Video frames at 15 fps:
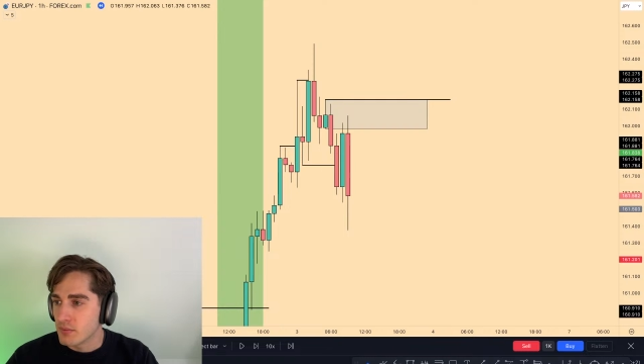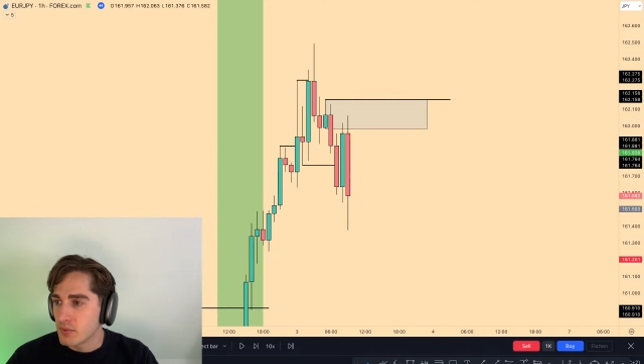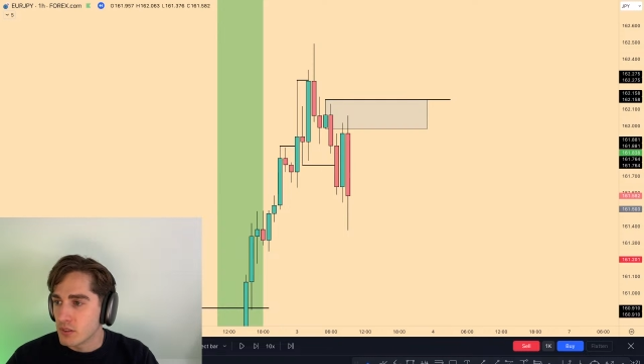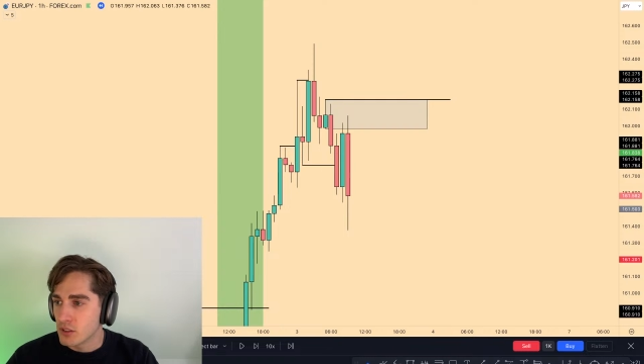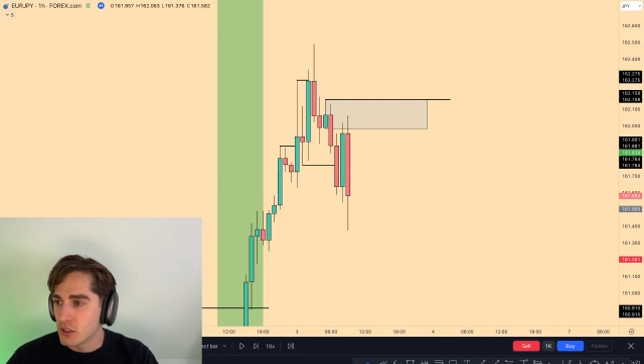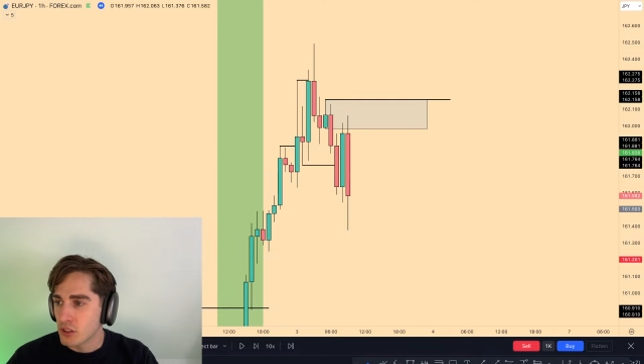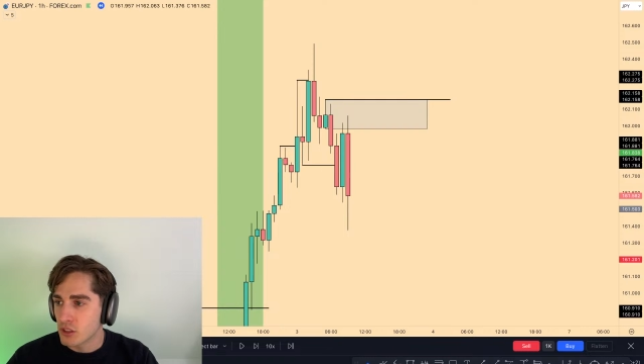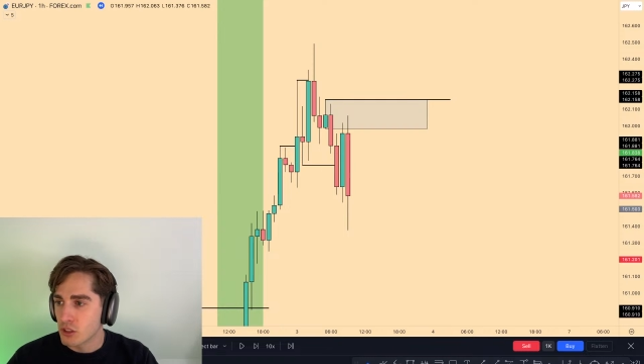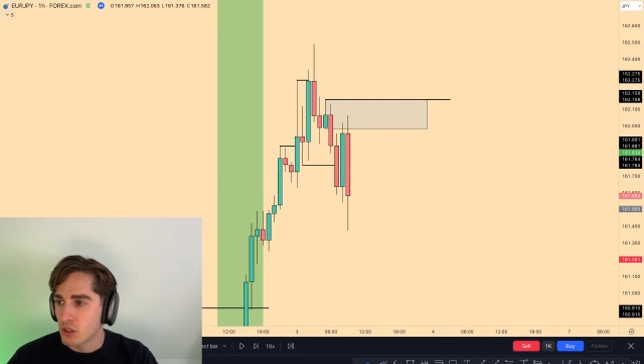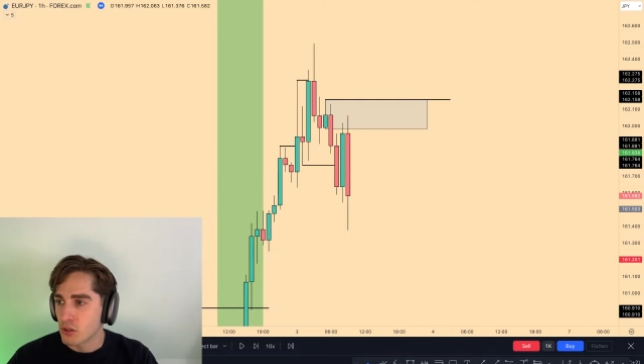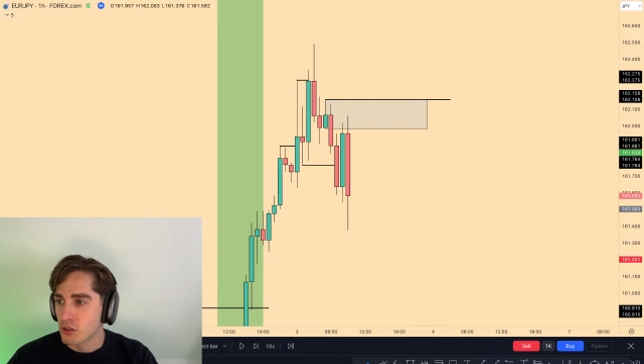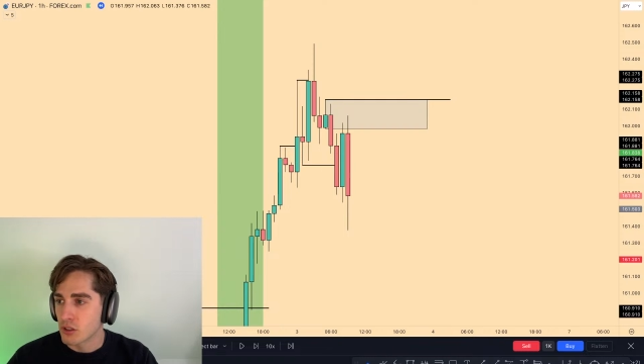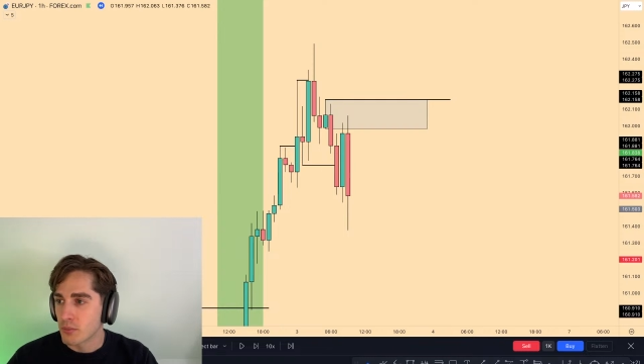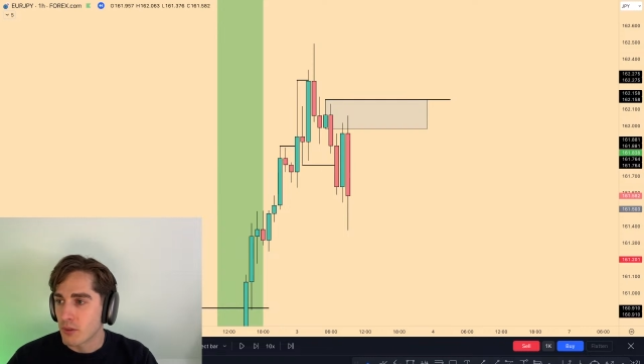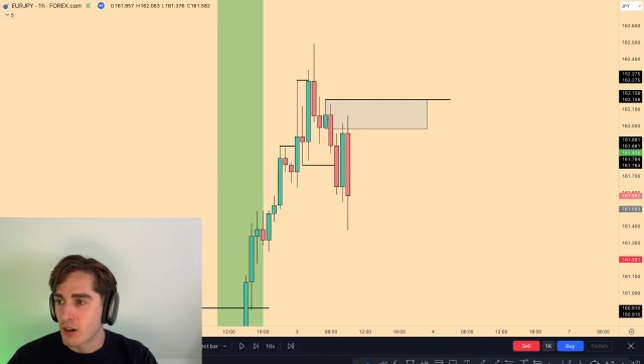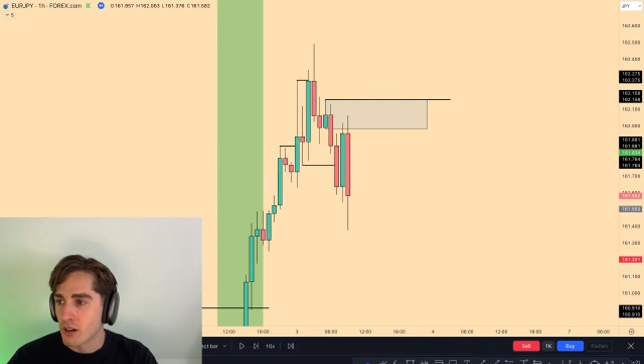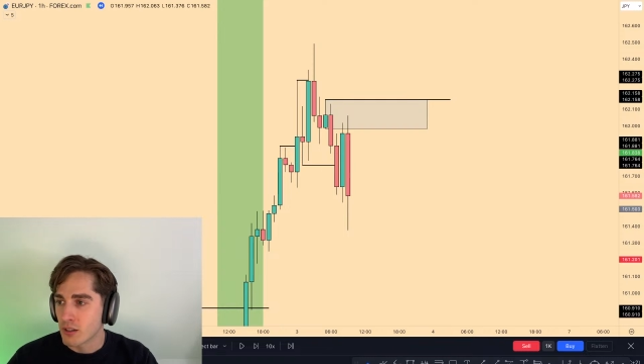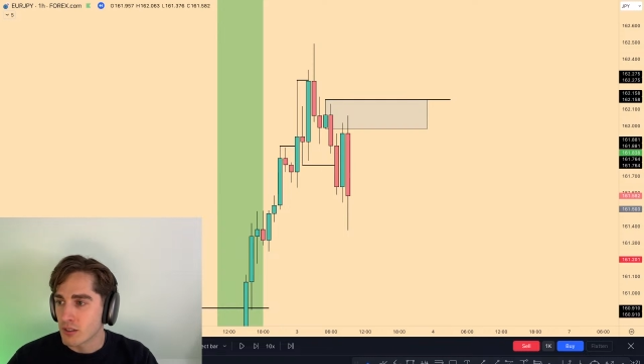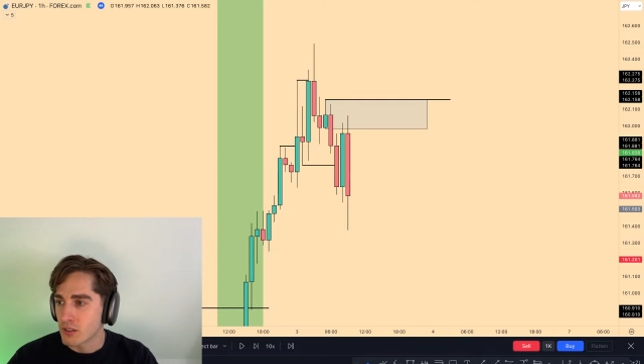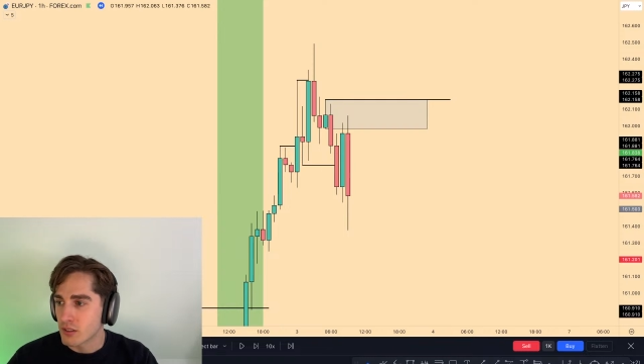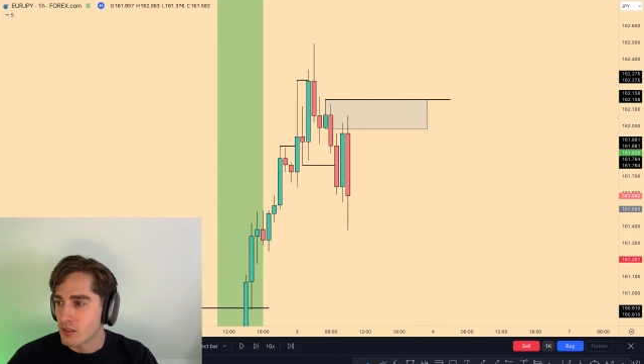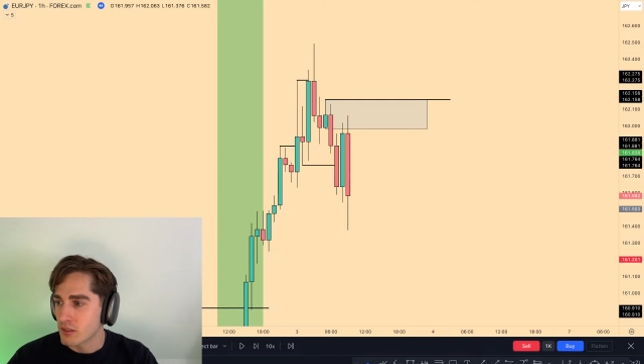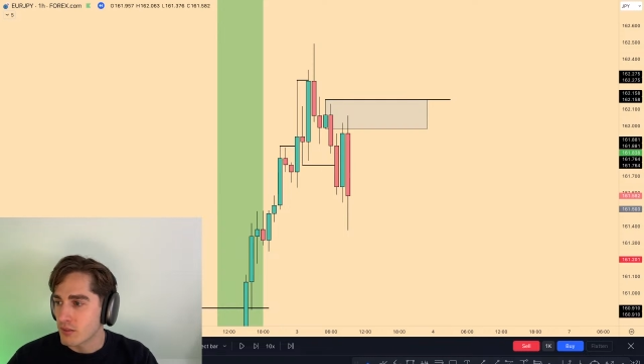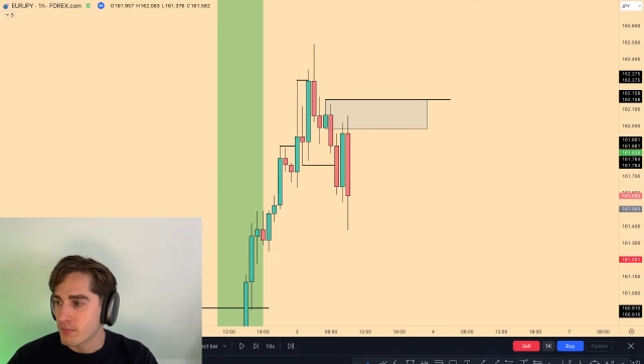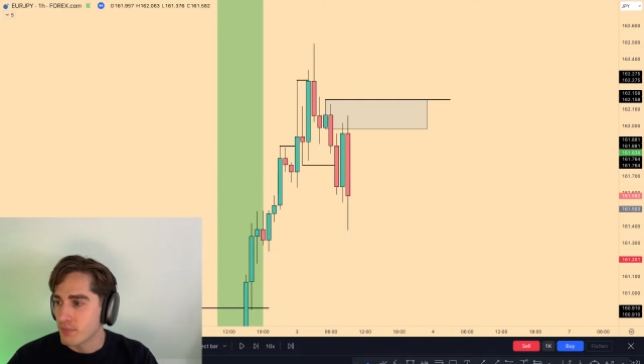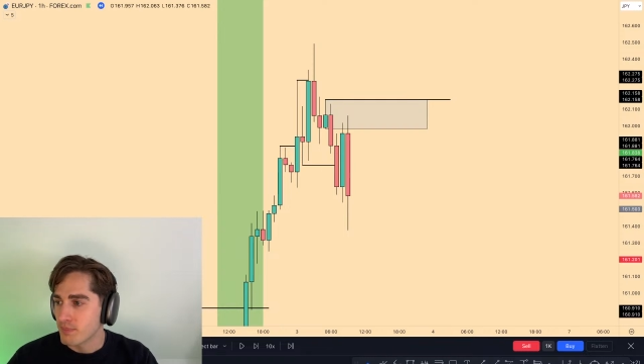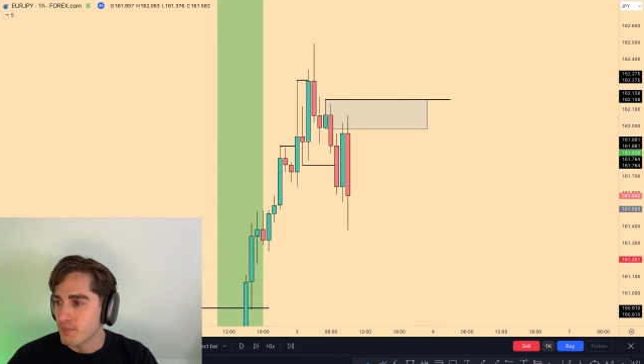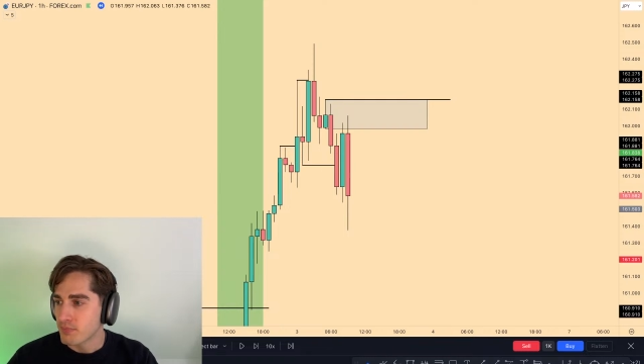Just show some hearts